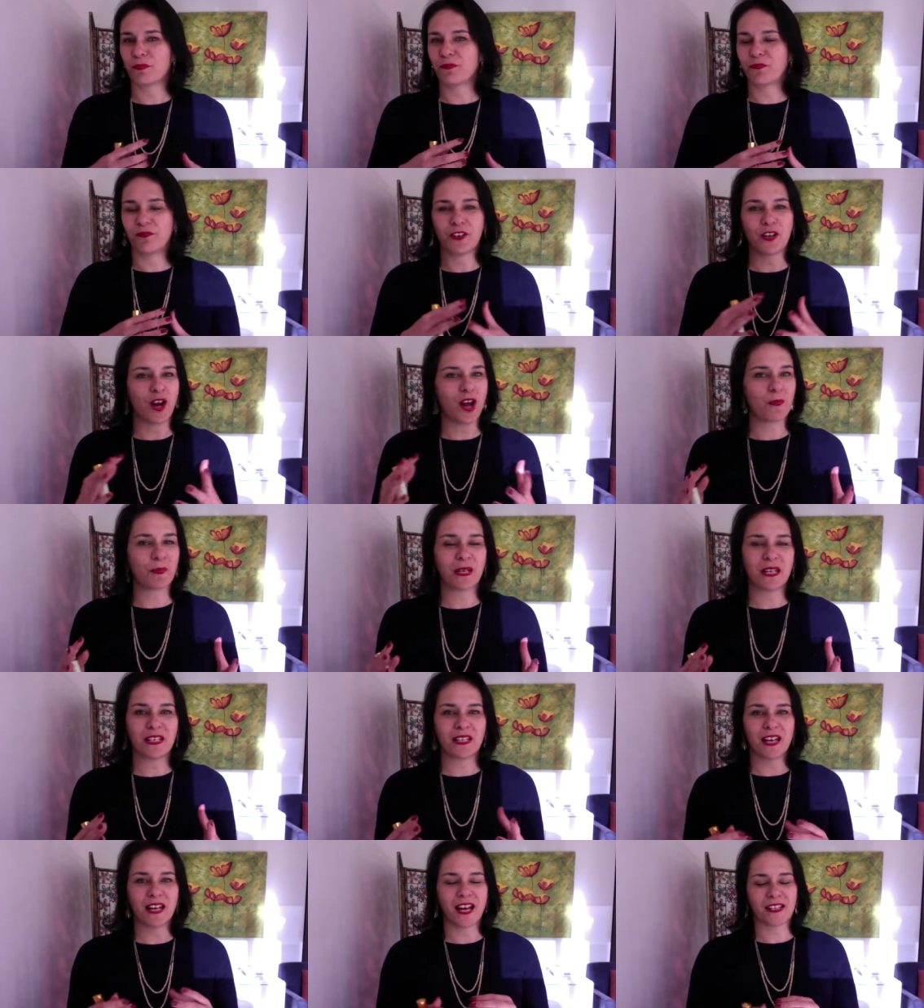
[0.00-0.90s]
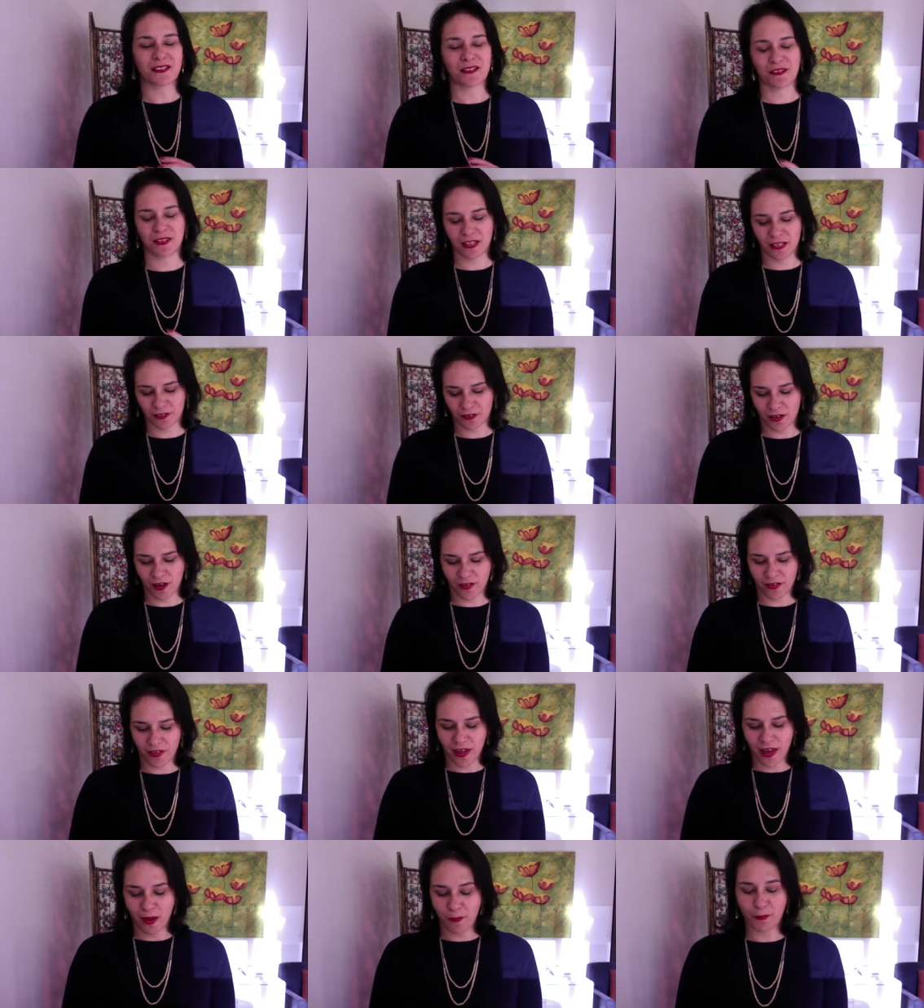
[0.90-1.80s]
VIP days and things like
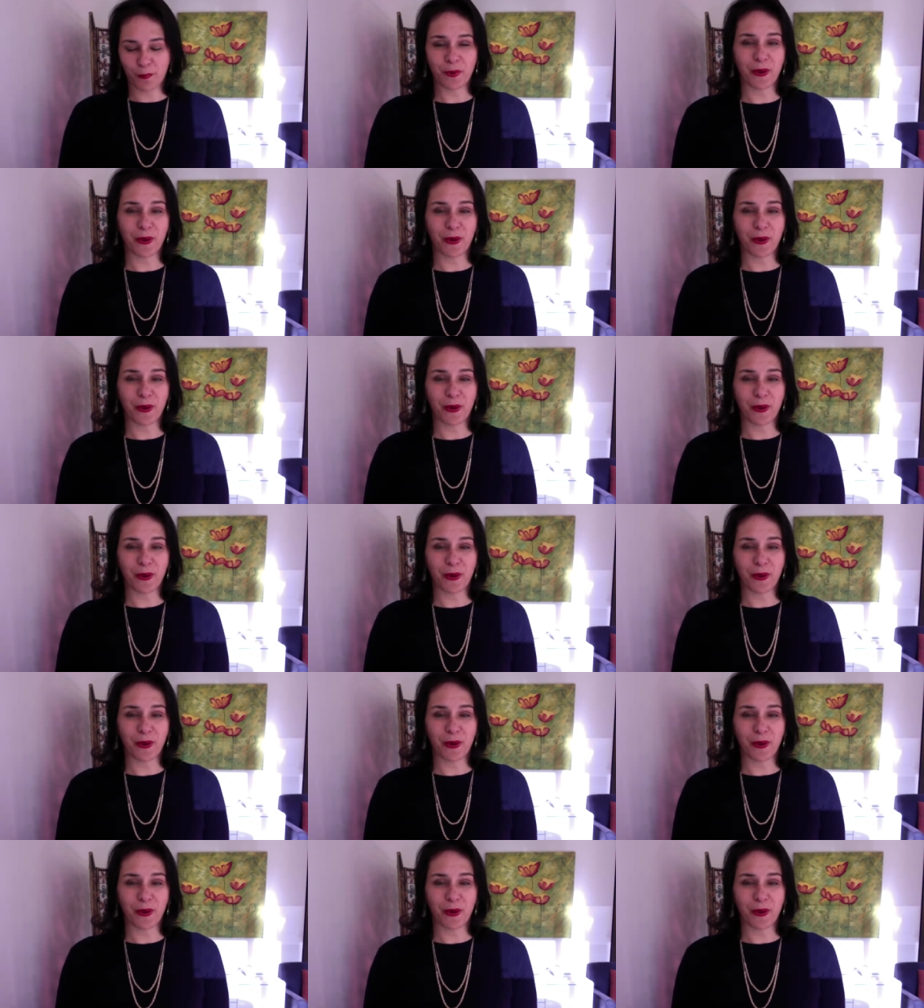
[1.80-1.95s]
that.